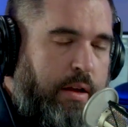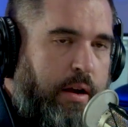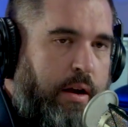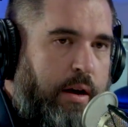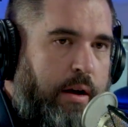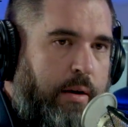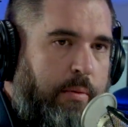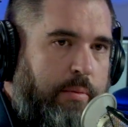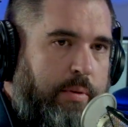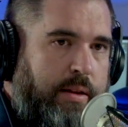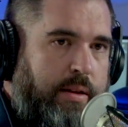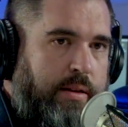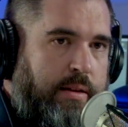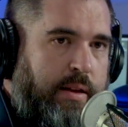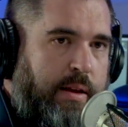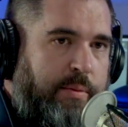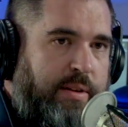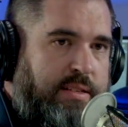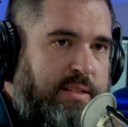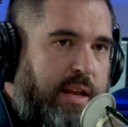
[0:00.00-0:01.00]

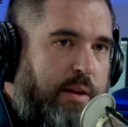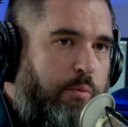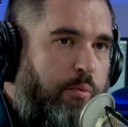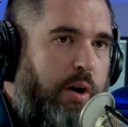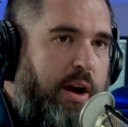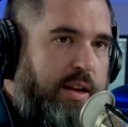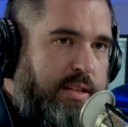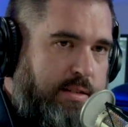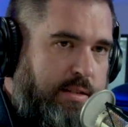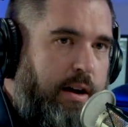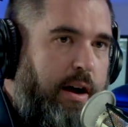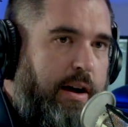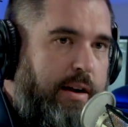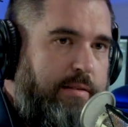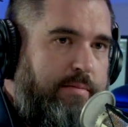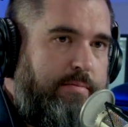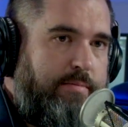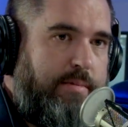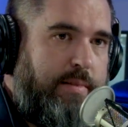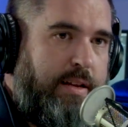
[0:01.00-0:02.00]
Let me say why it's not.
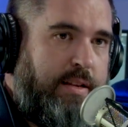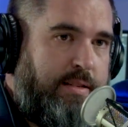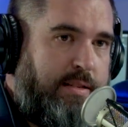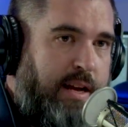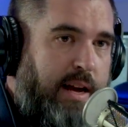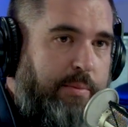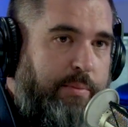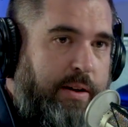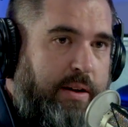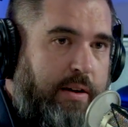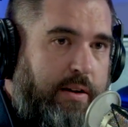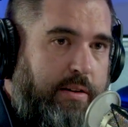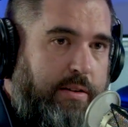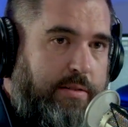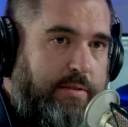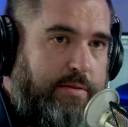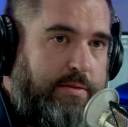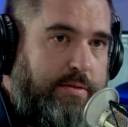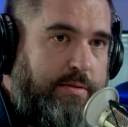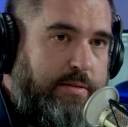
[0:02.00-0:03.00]
It's not
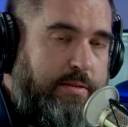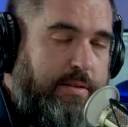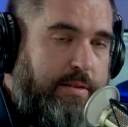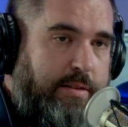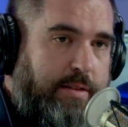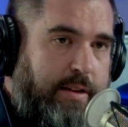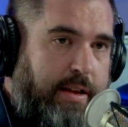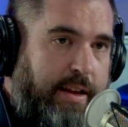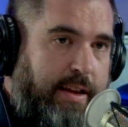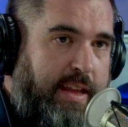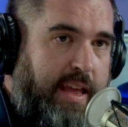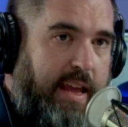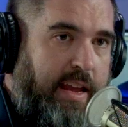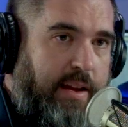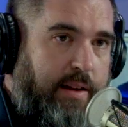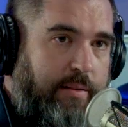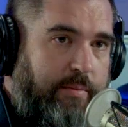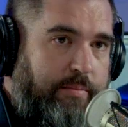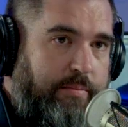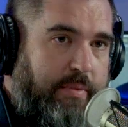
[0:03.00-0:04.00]
because
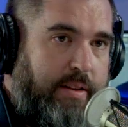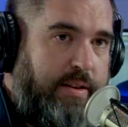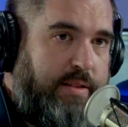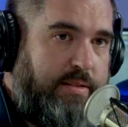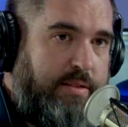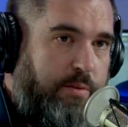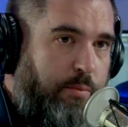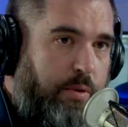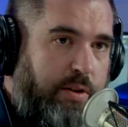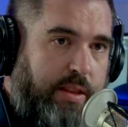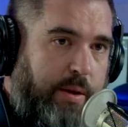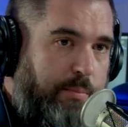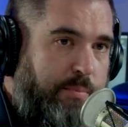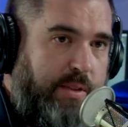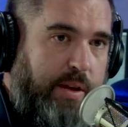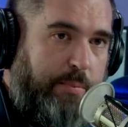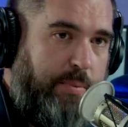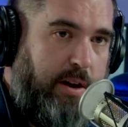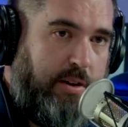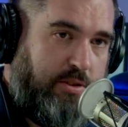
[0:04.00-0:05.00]
it's the one that
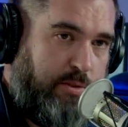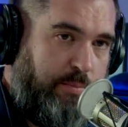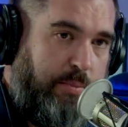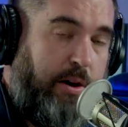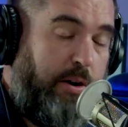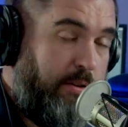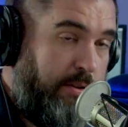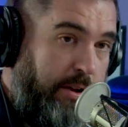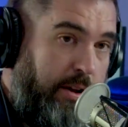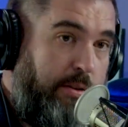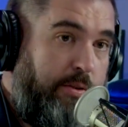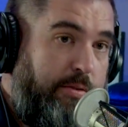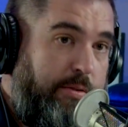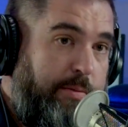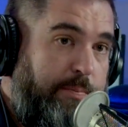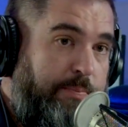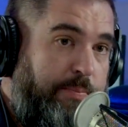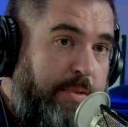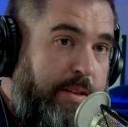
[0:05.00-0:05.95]
the Apostle Paul used.